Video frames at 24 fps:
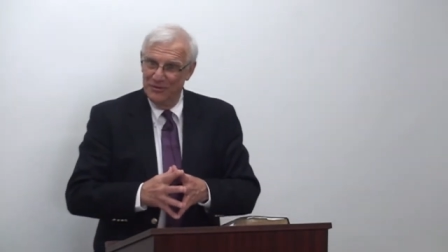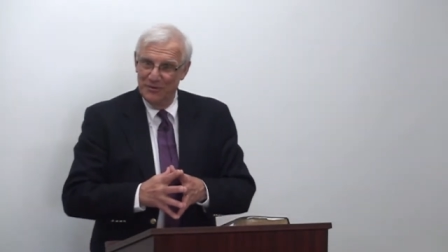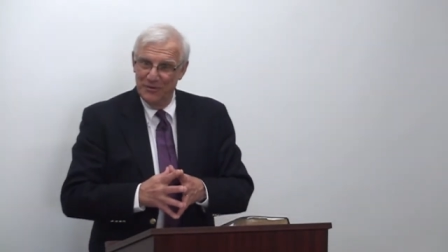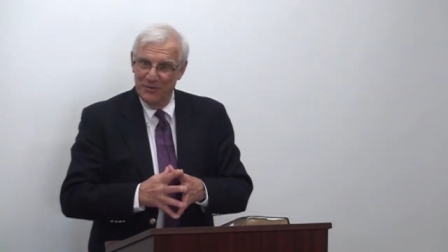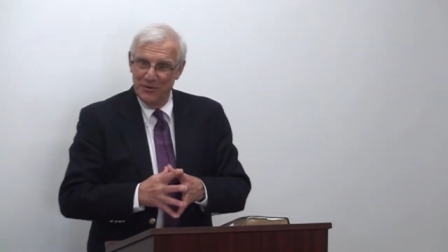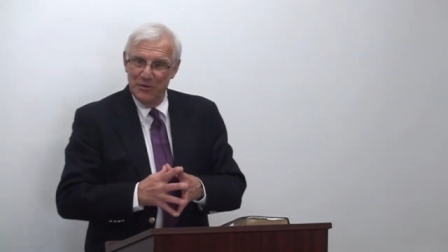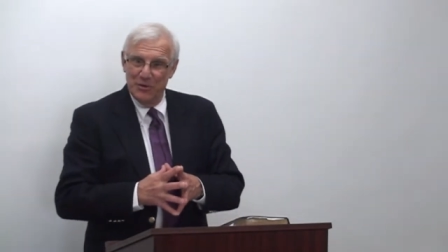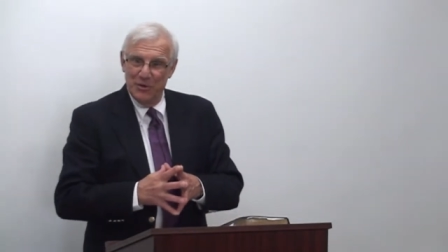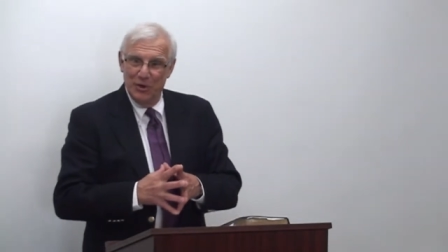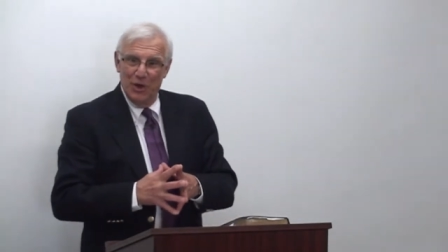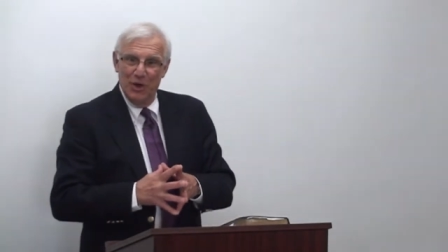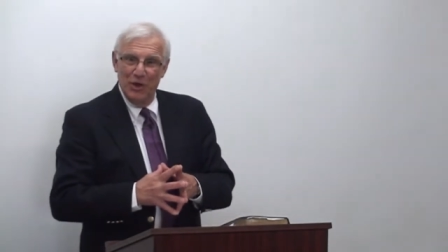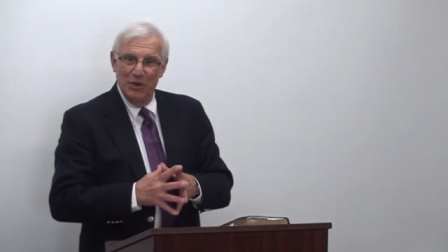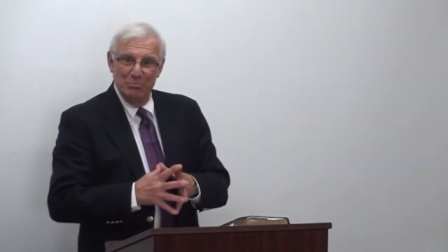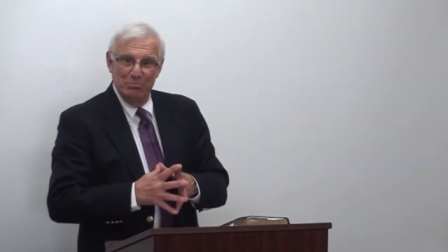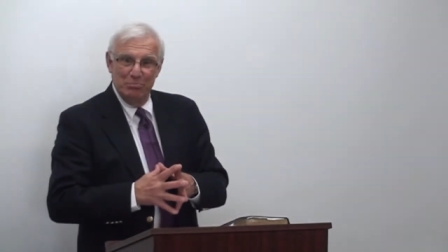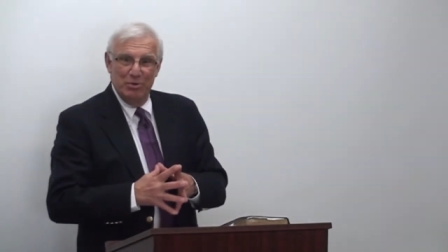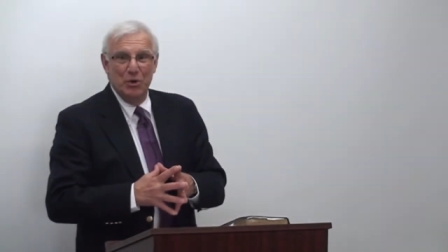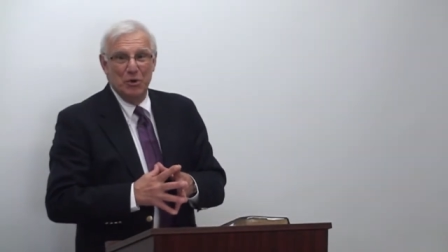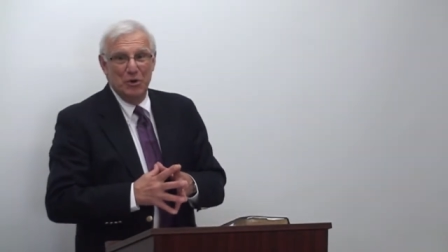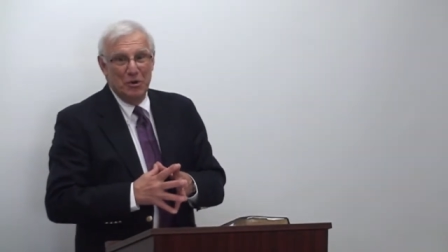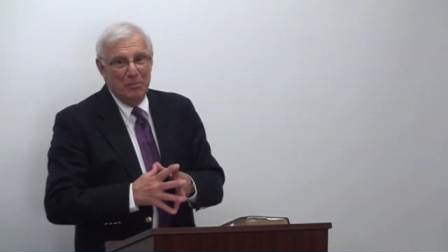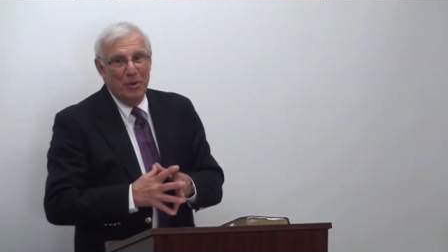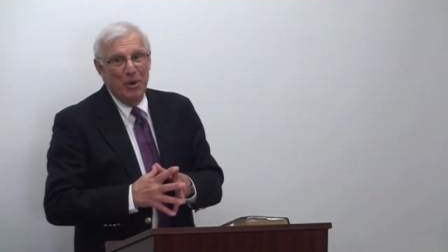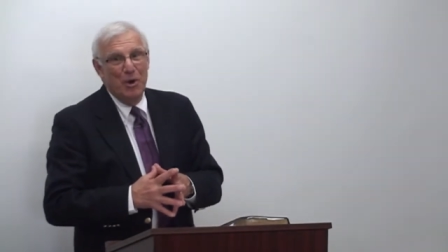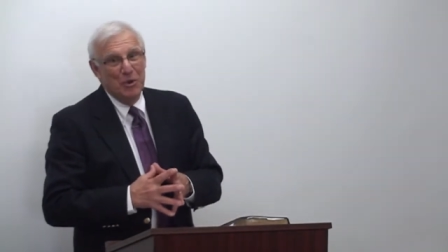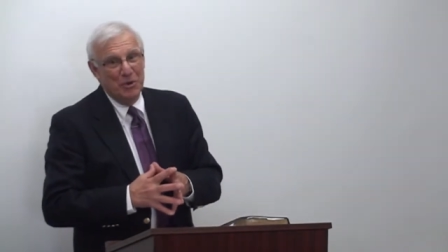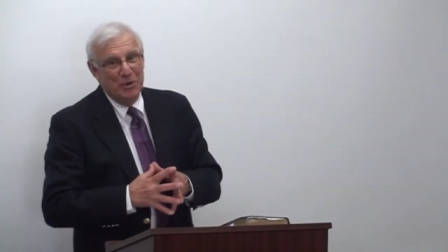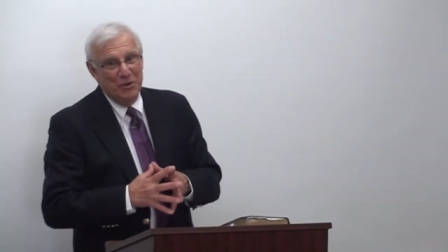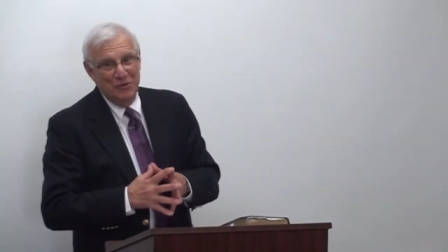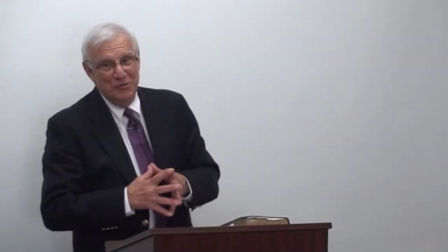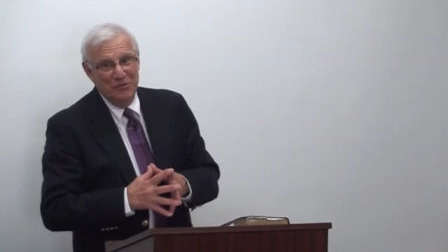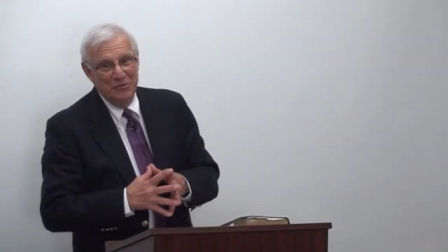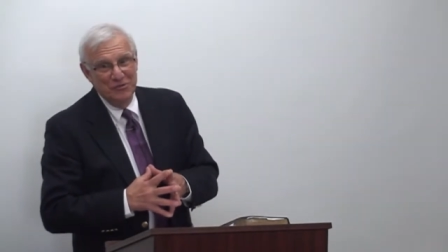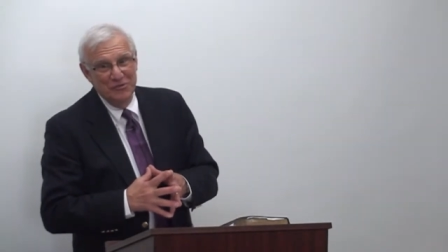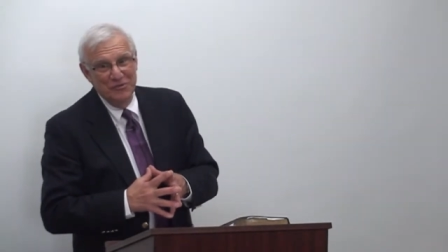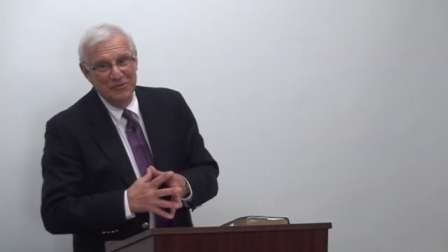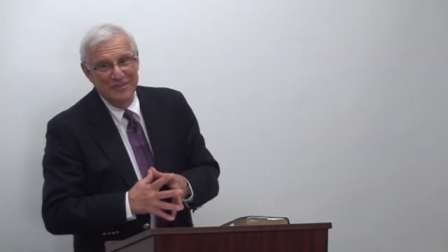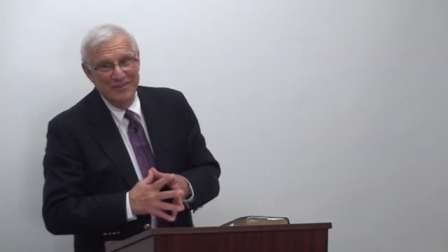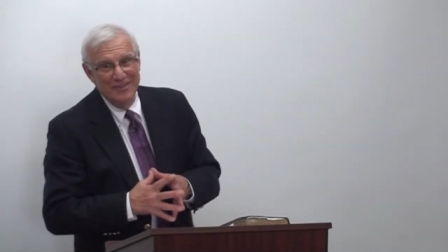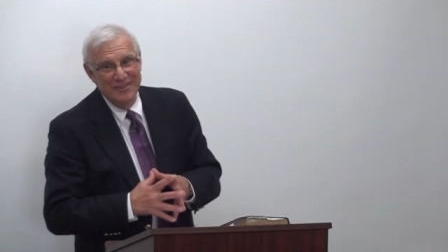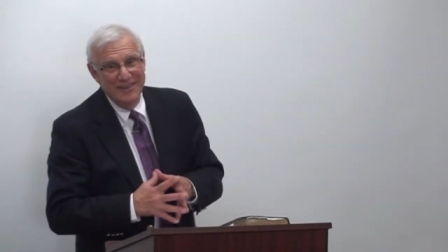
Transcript: They're called boda bodas.